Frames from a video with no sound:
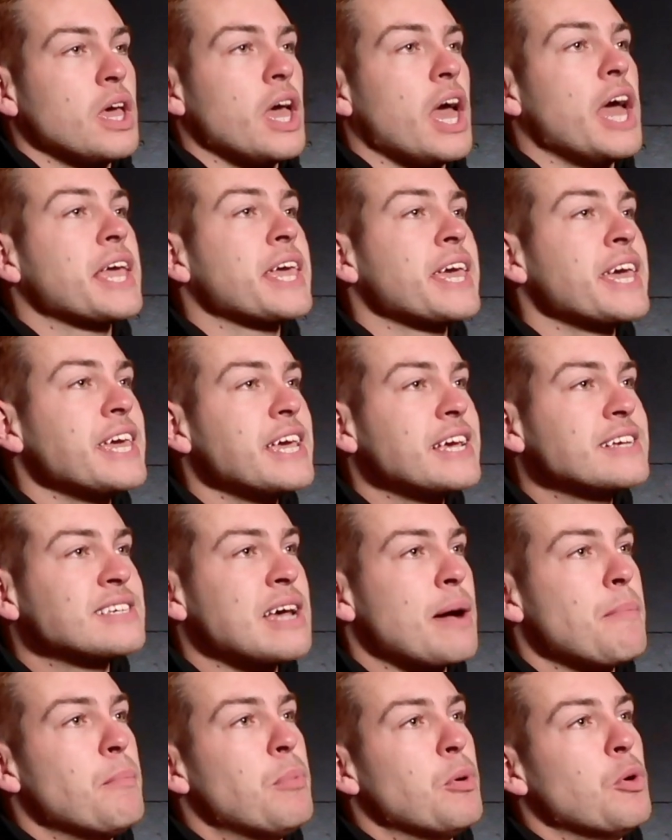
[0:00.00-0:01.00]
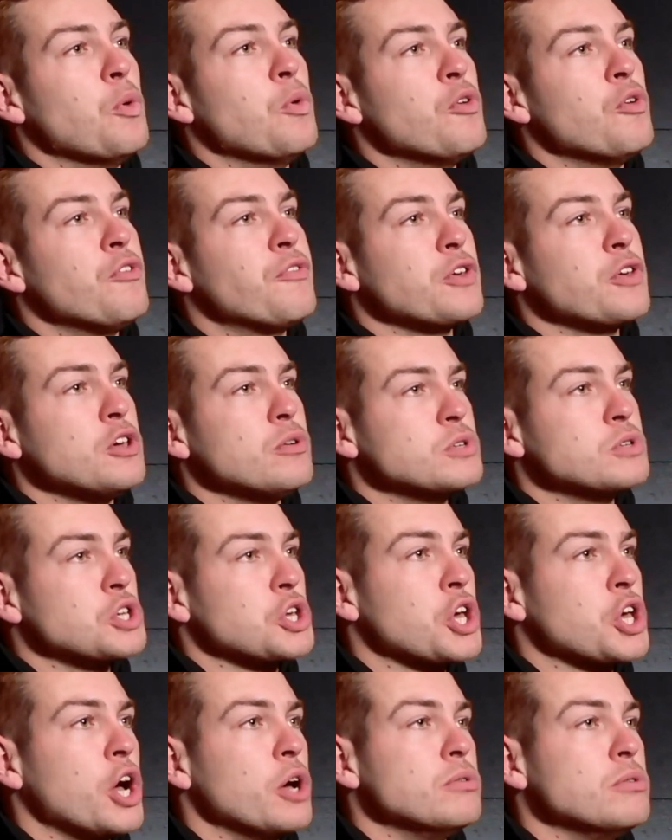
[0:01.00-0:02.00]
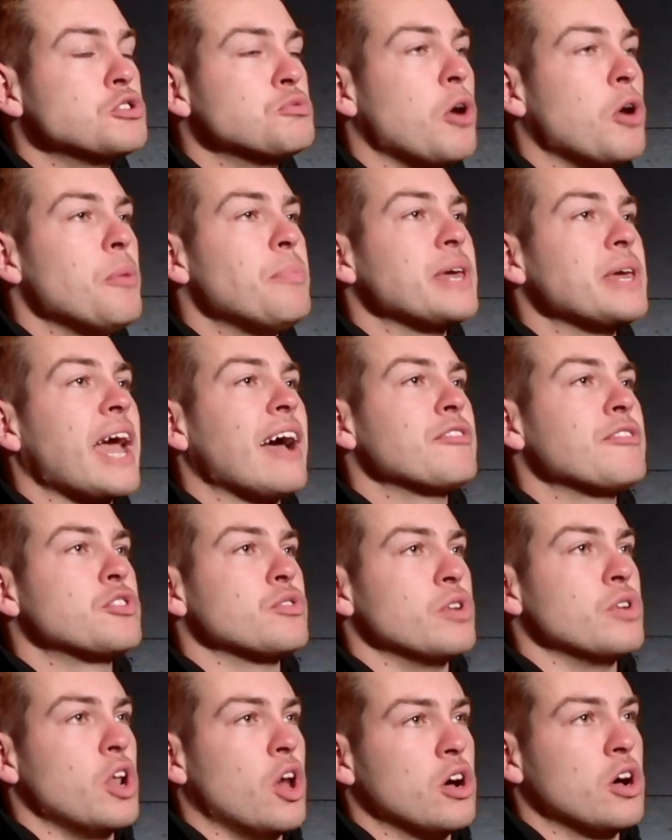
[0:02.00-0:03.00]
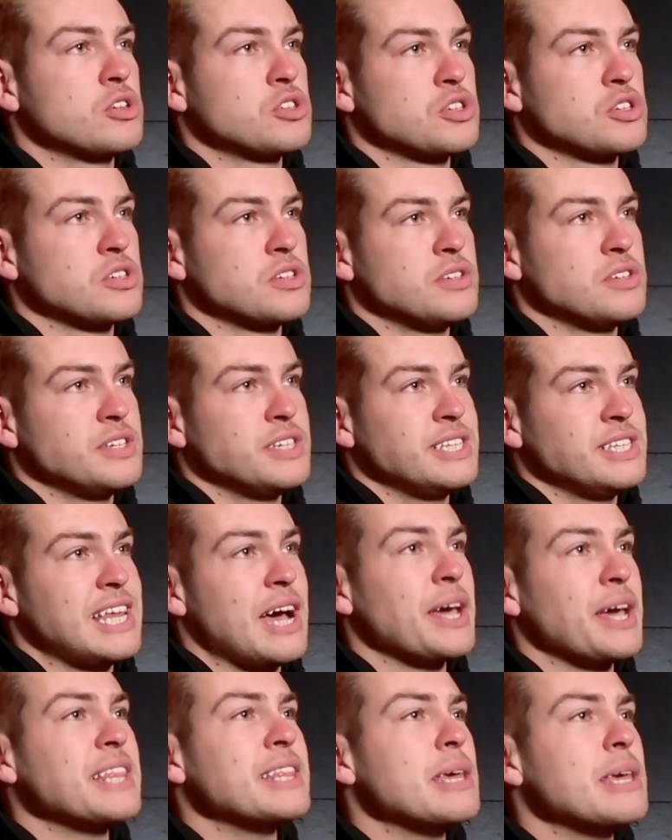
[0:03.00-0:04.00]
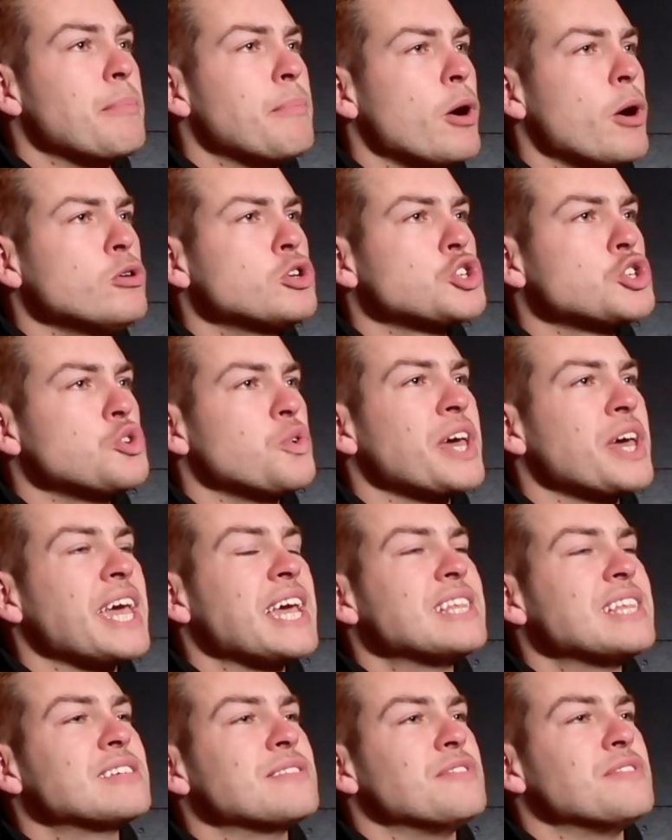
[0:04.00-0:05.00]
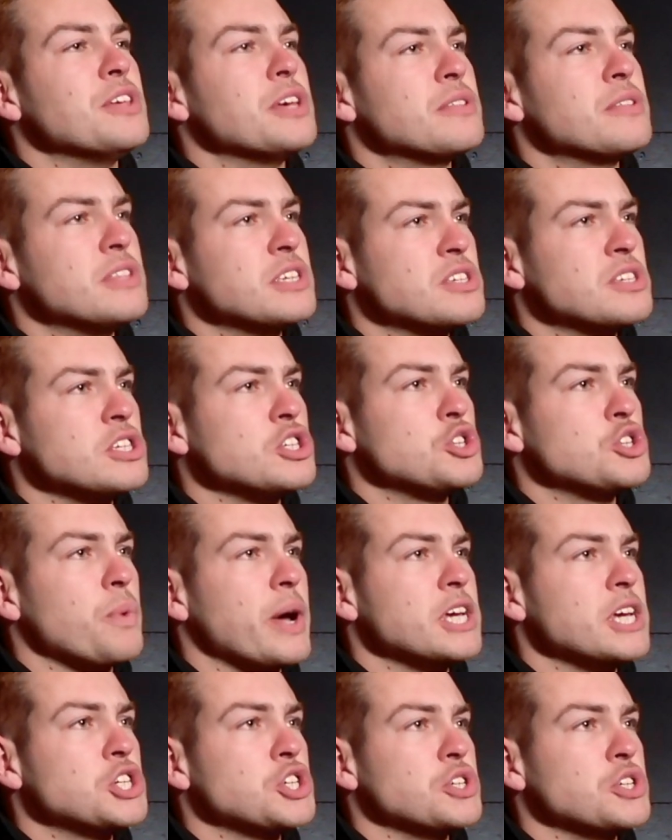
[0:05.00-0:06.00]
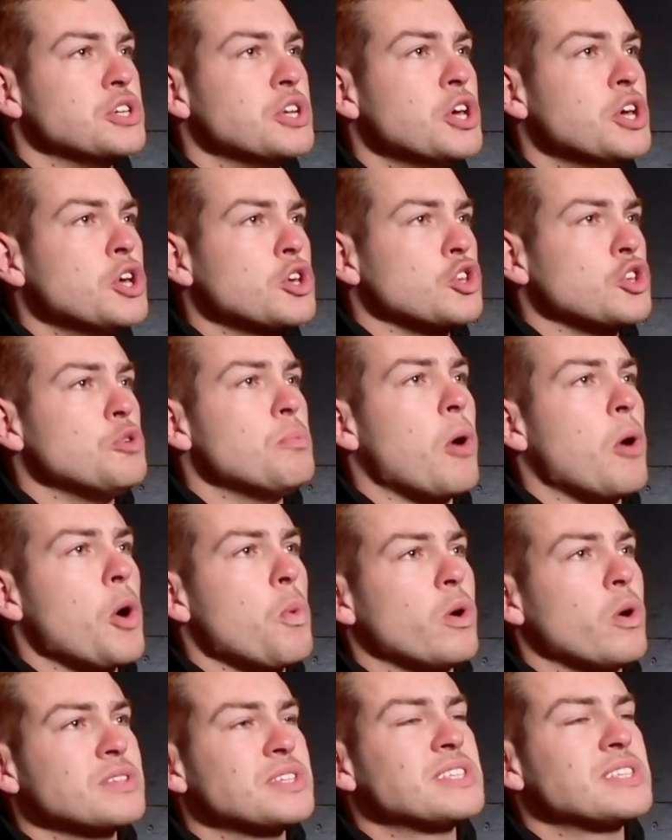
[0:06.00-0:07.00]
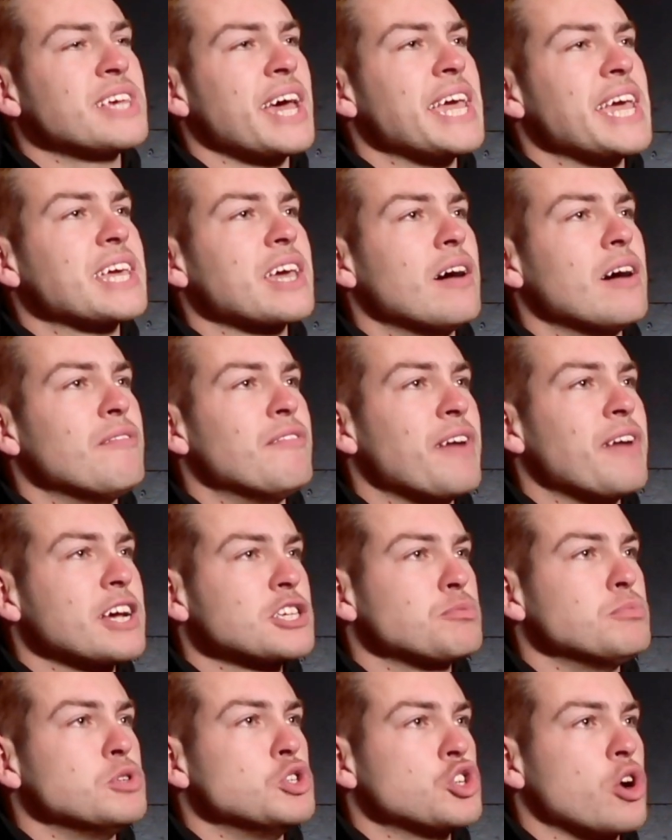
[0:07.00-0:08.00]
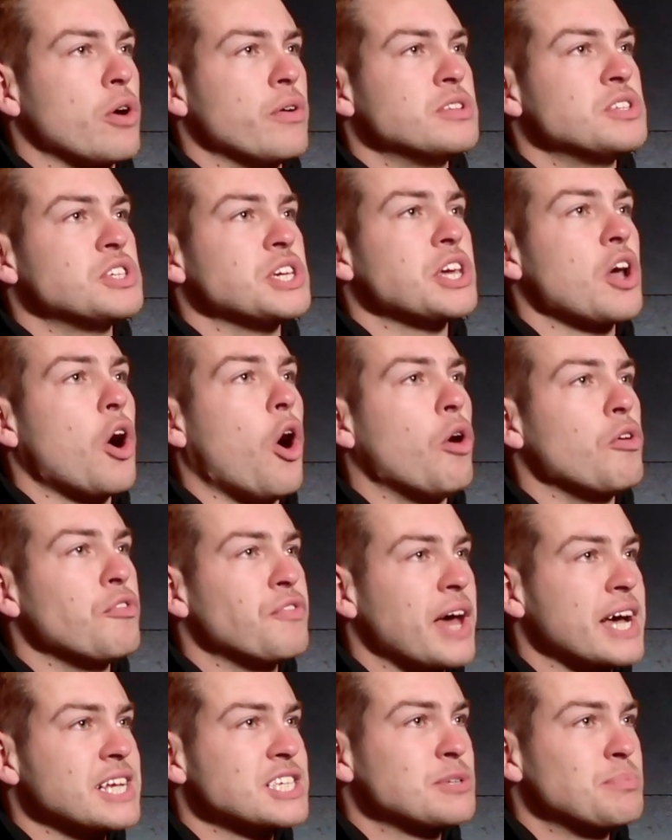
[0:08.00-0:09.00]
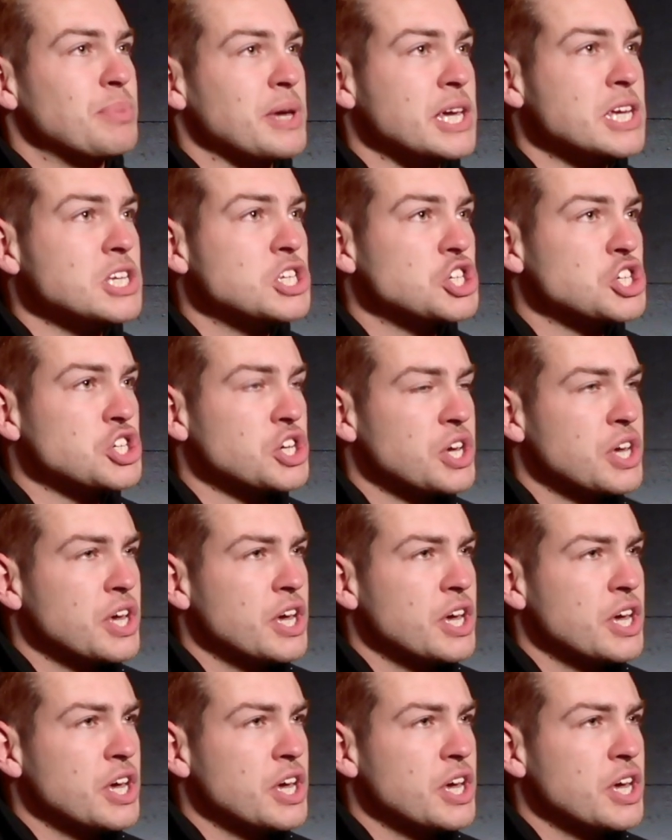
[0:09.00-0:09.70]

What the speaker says: A key example for you as a coach might be after a loss. Now in the emotional heat of the situation, you might want to take a vast majority of that speech